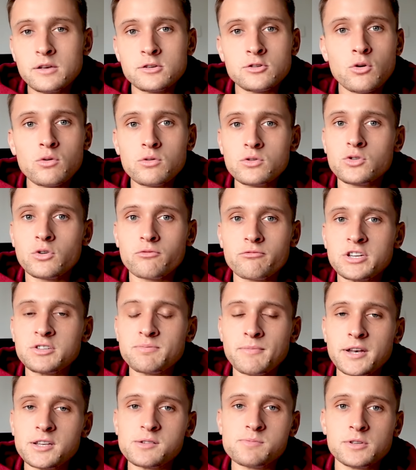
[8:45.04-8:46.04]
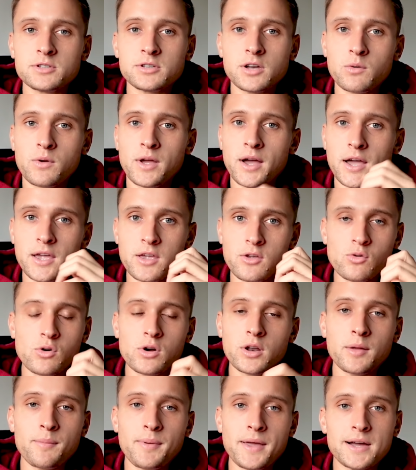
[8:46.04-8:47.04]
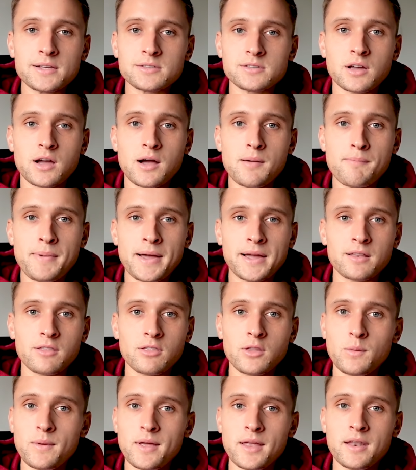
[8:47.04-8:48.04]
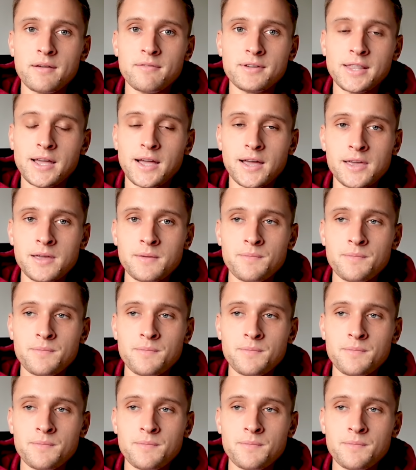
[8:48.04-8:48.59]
As long as your risk management's okay, you're gonna be able to come back and do it another day.